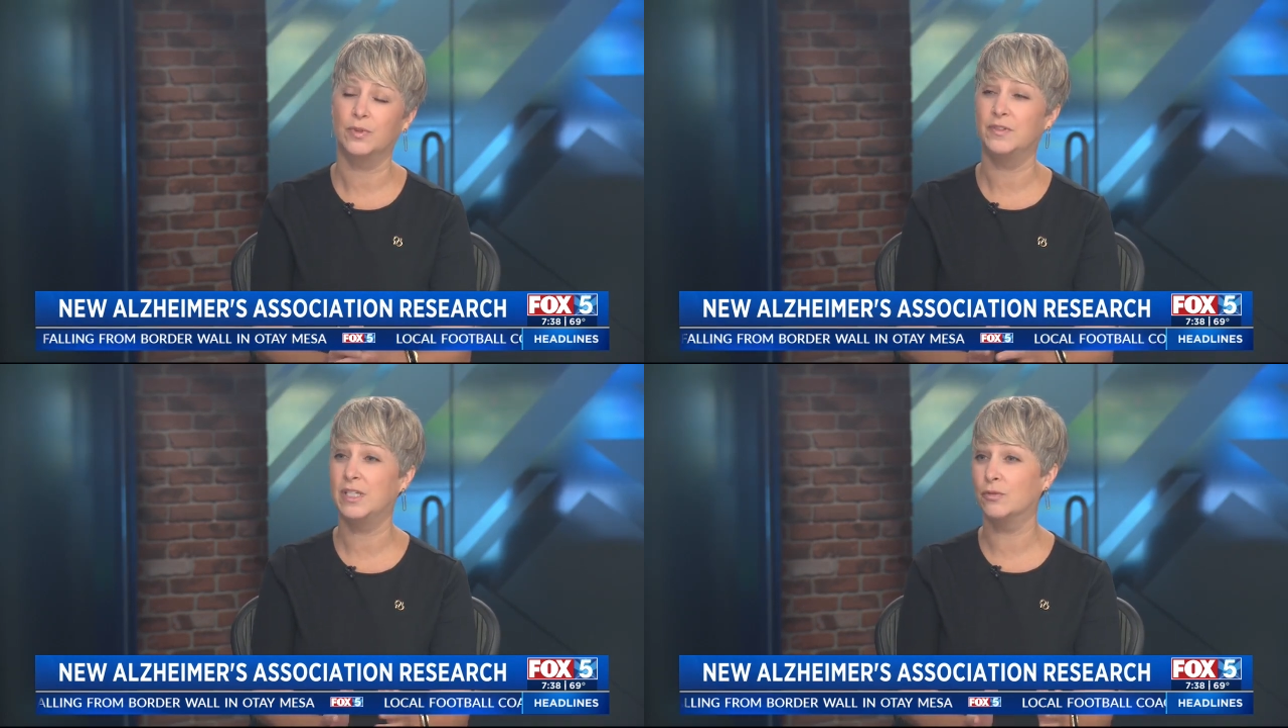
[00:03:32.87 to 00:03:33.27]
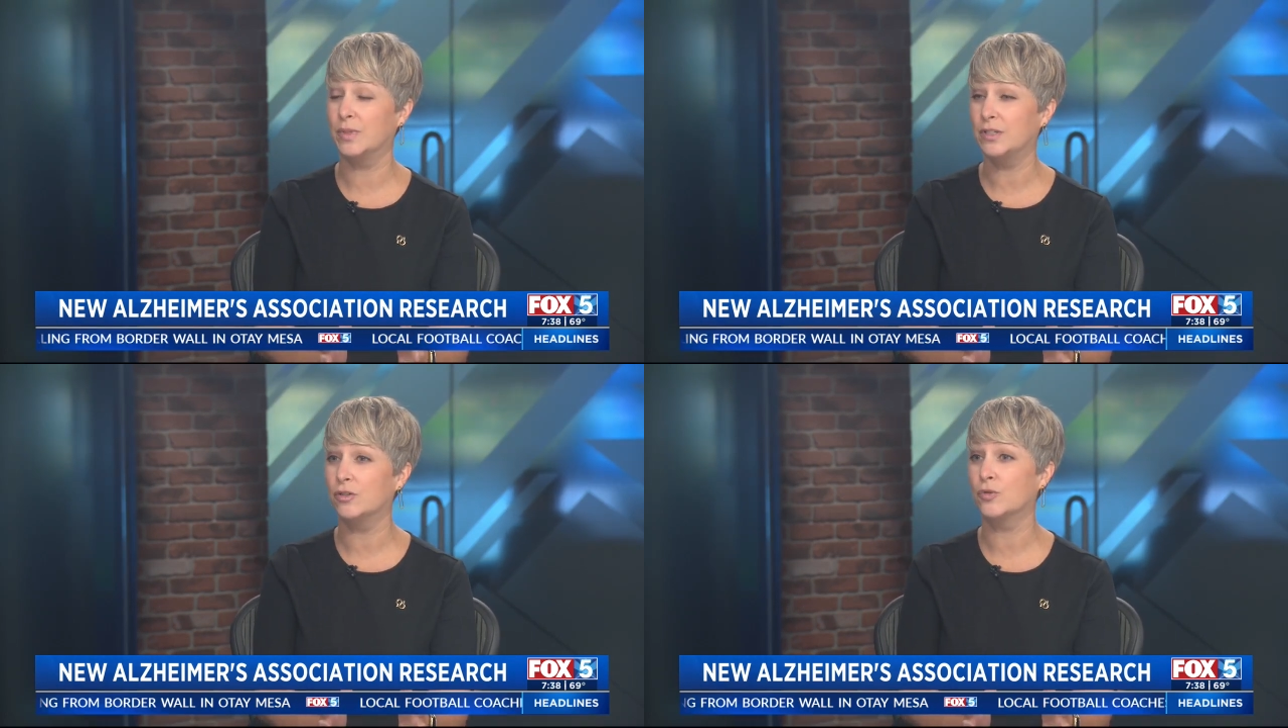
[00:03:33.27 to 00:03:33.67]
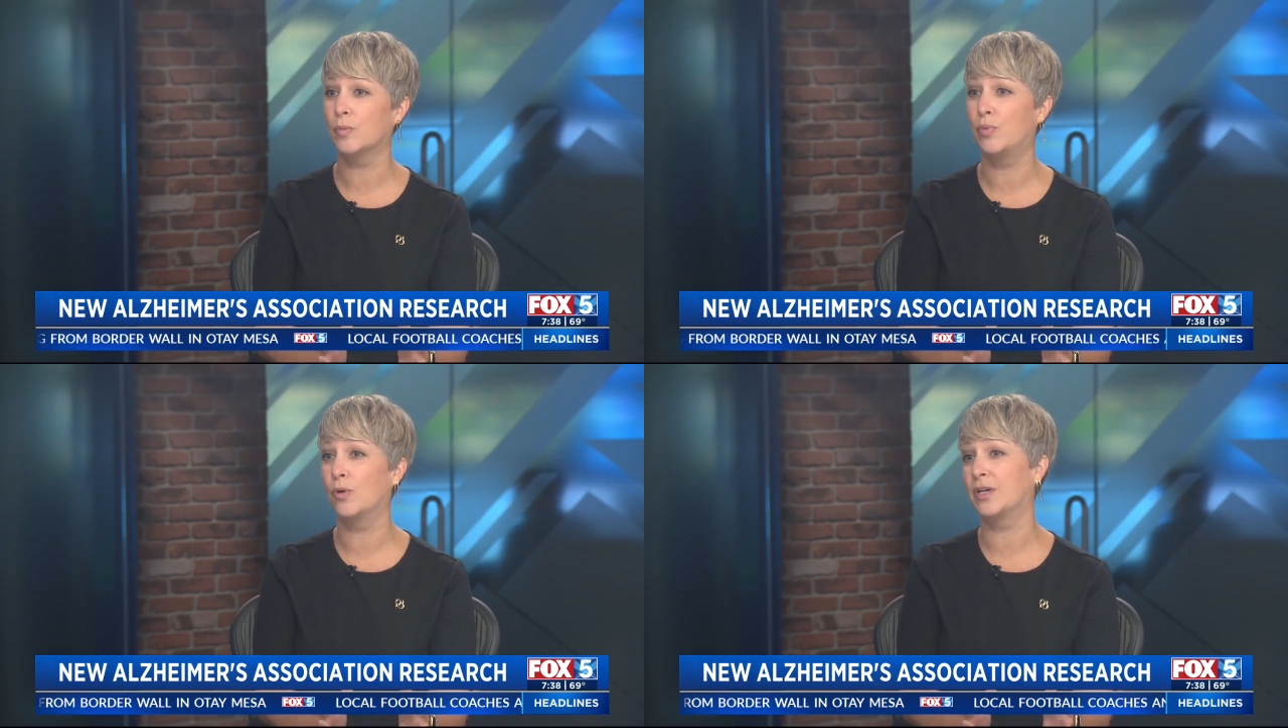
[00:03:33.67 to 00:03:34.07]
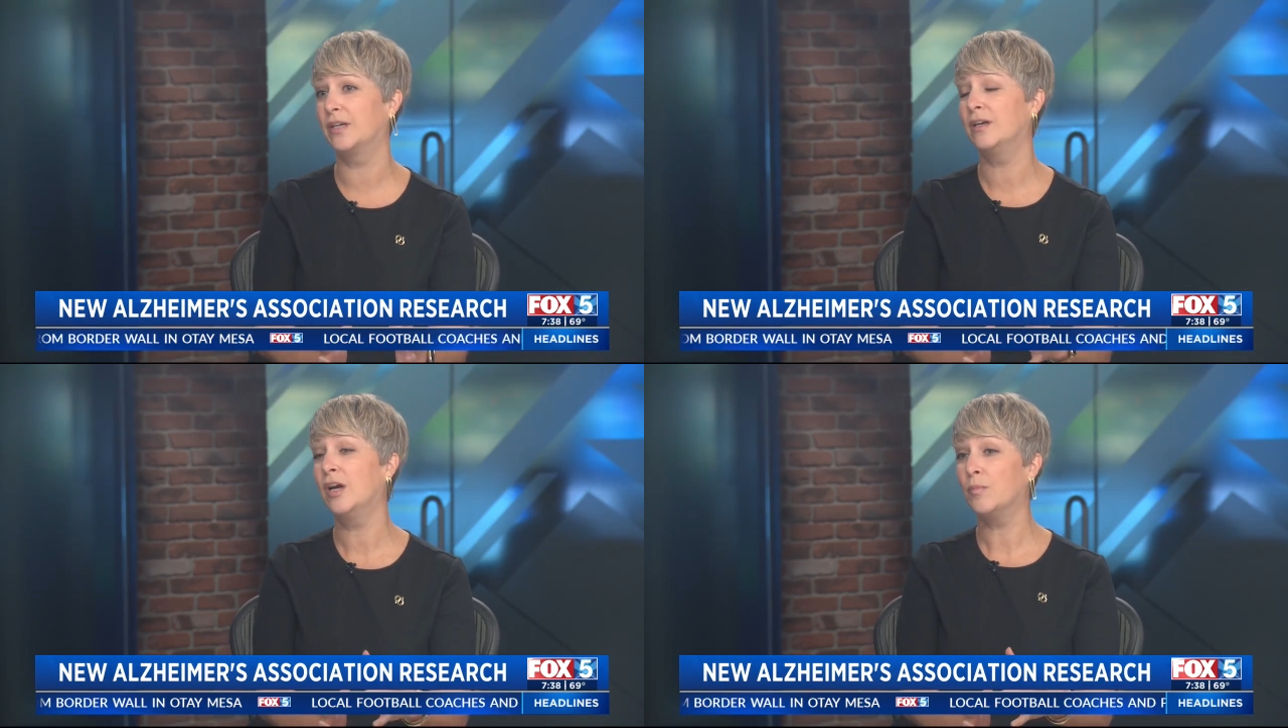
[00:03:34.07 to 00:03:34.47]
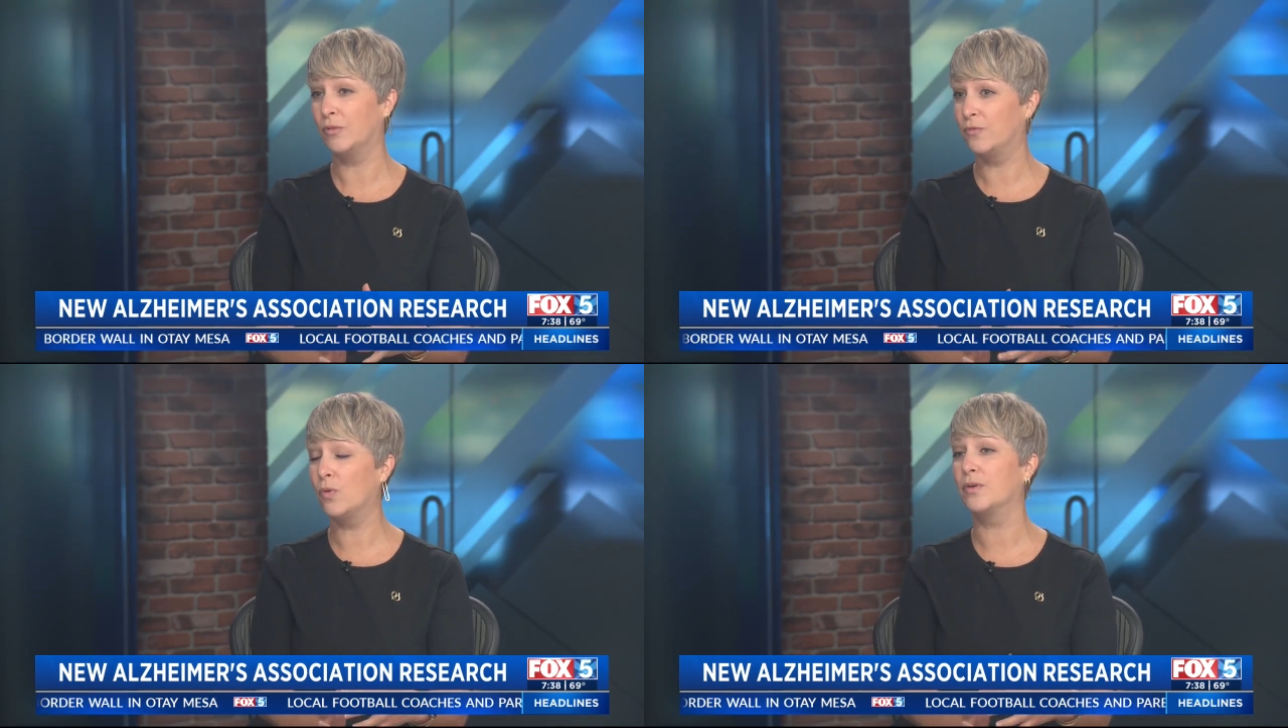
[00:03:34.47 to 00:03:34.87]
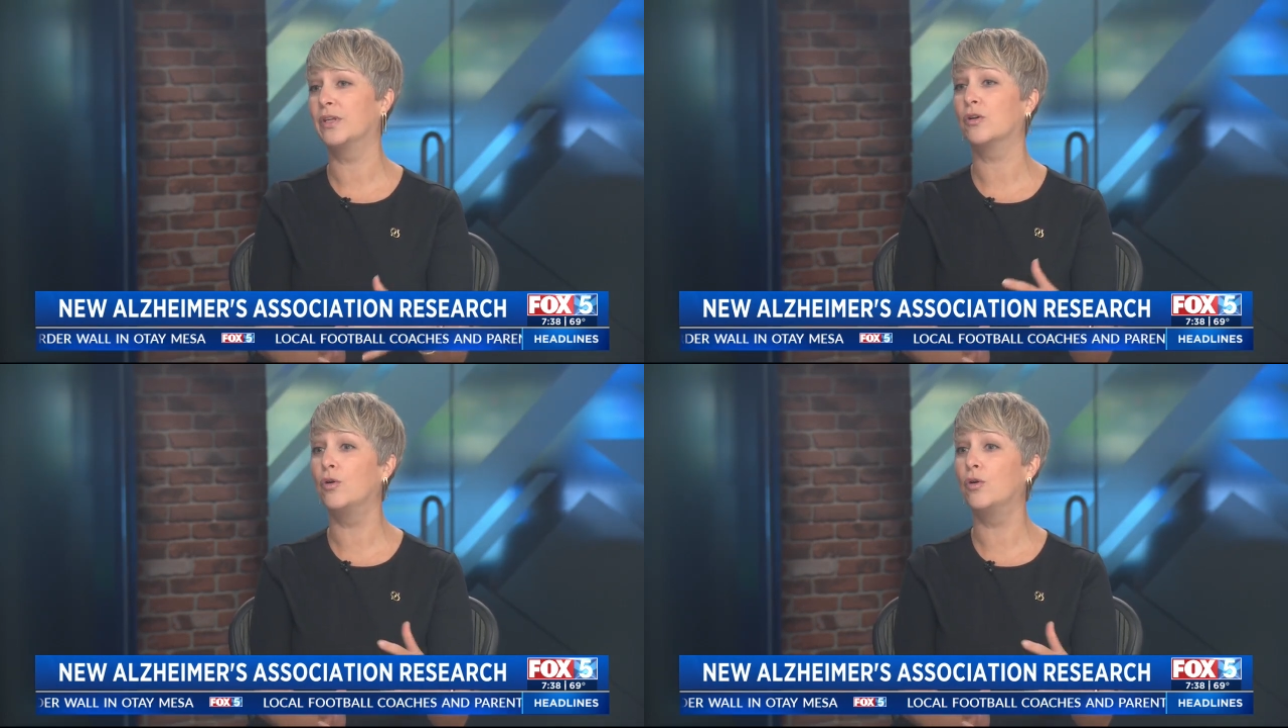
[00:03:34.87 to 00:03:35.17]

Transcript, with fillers: We've seen research reported before that